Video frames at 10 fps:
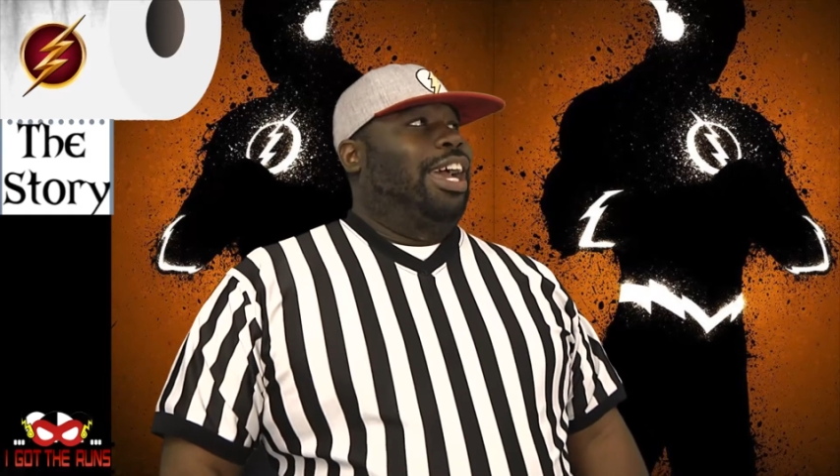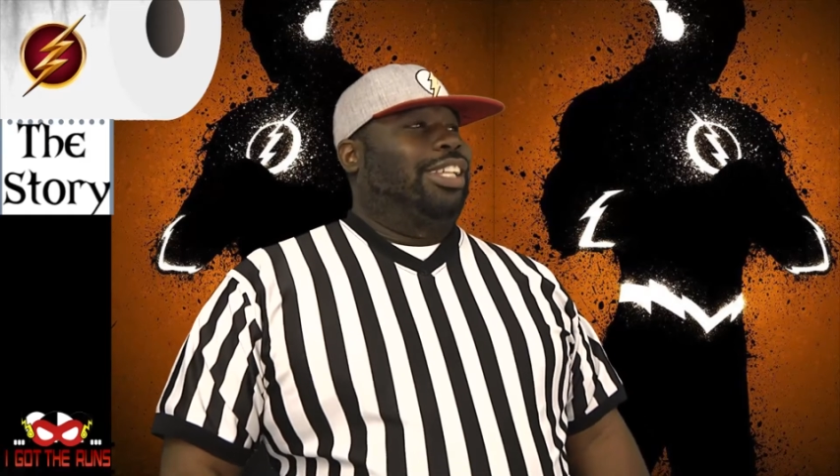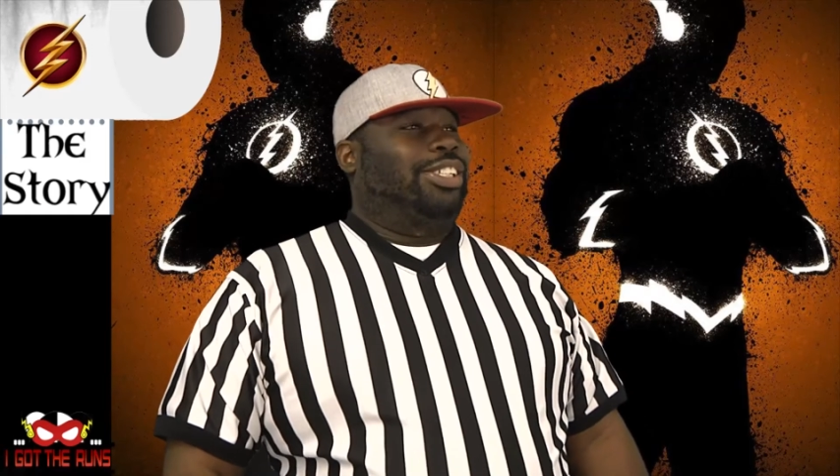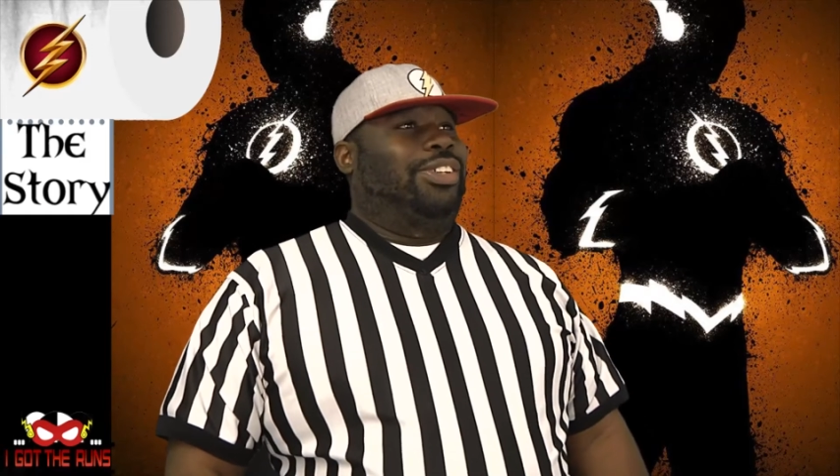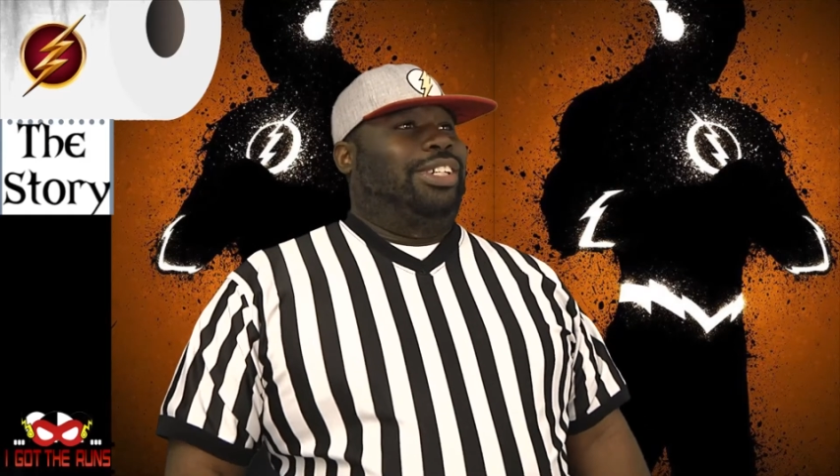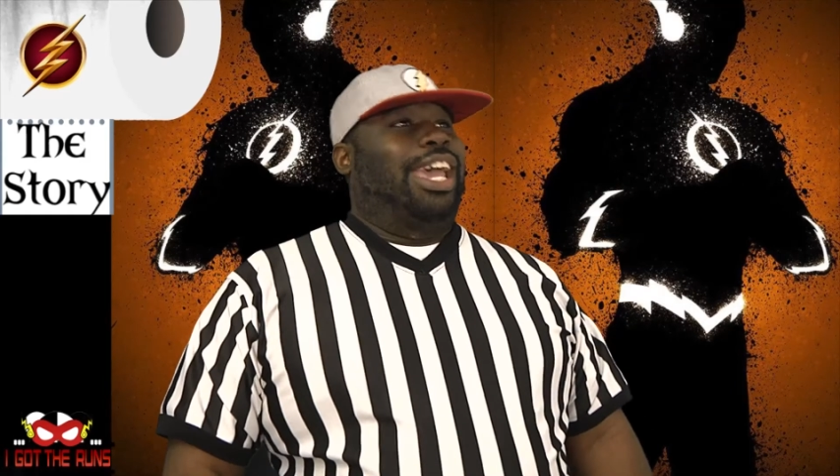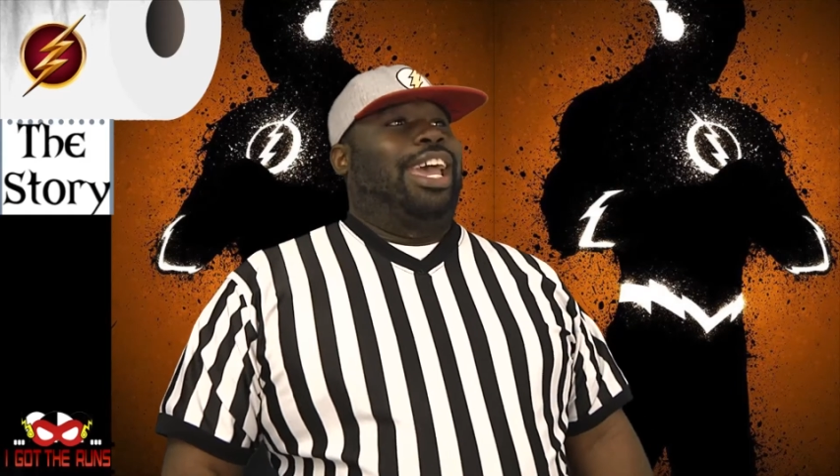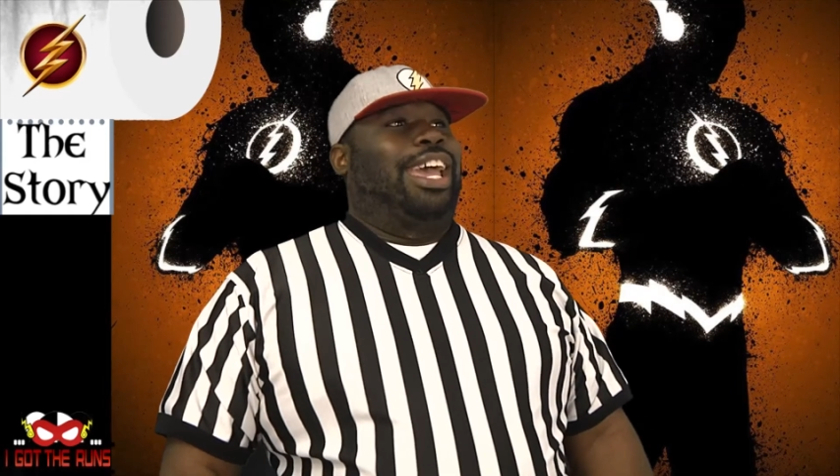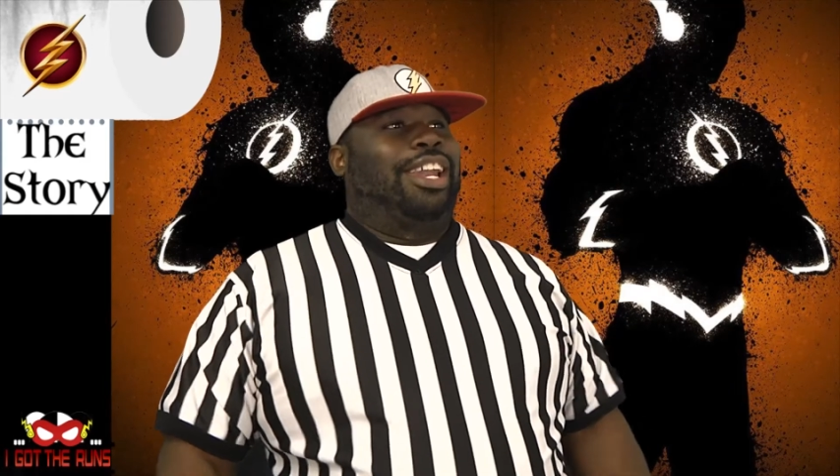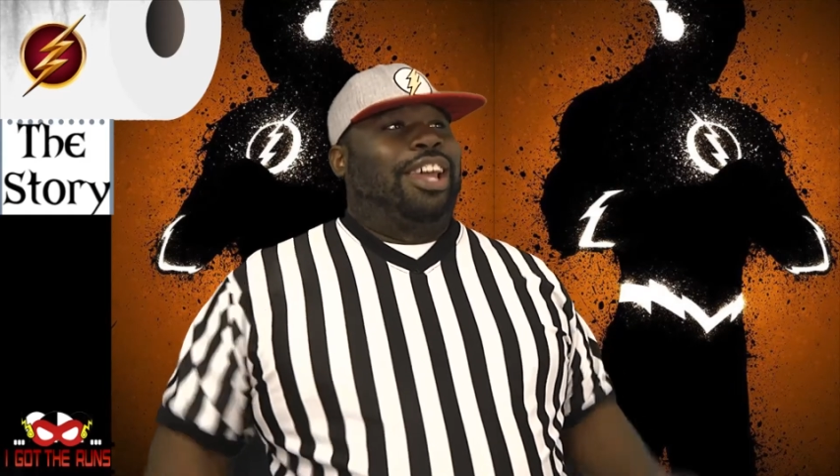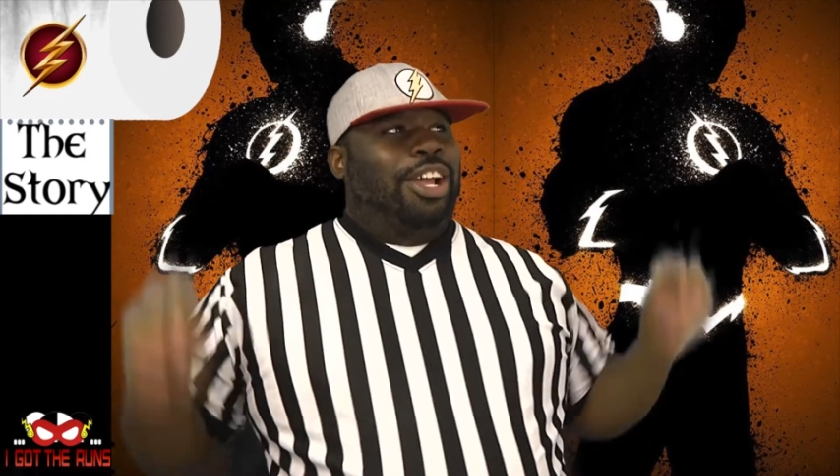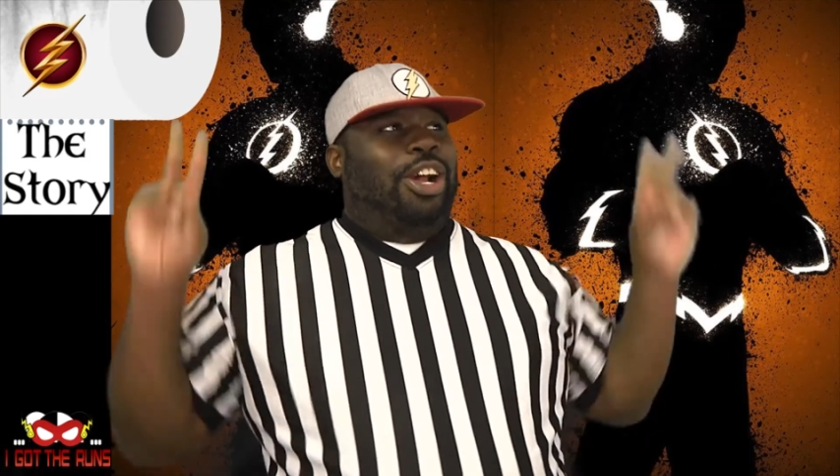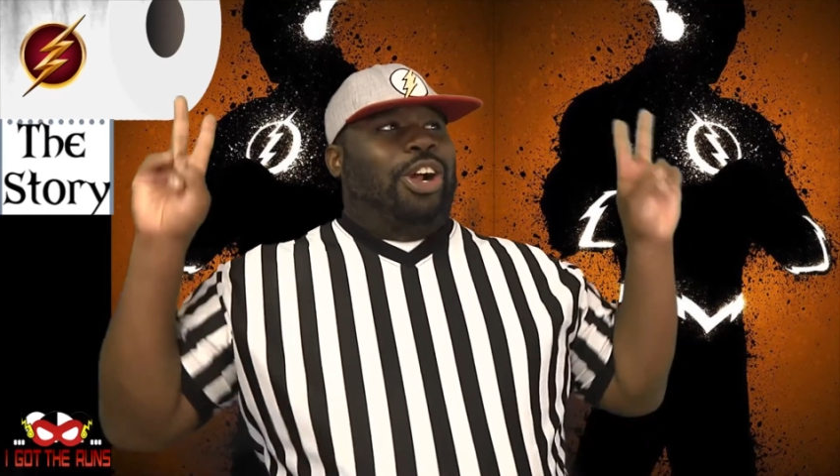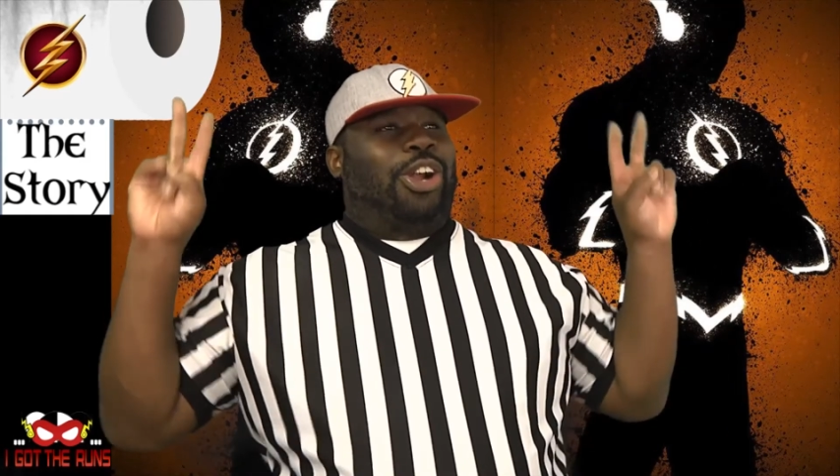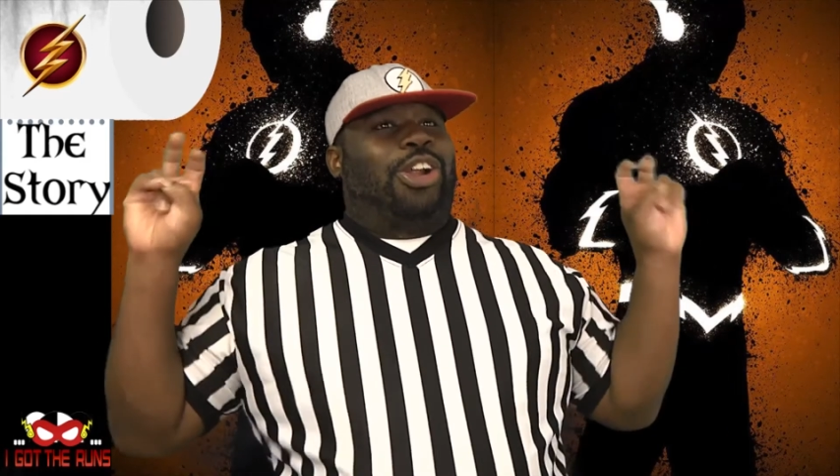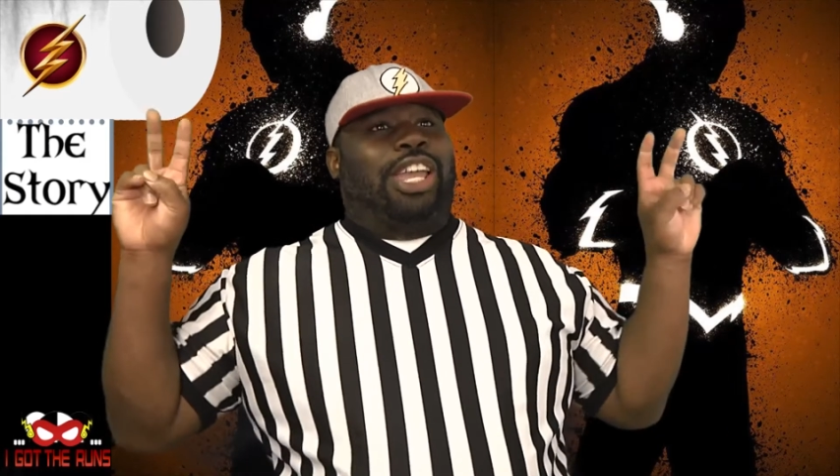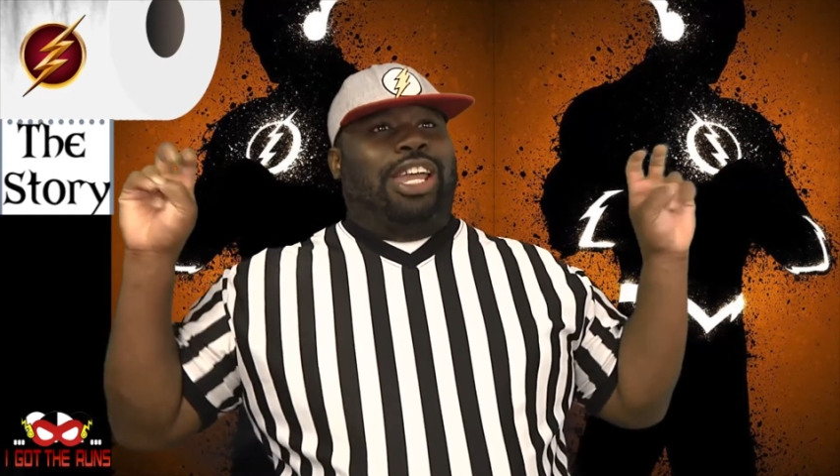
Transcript: as her dad, her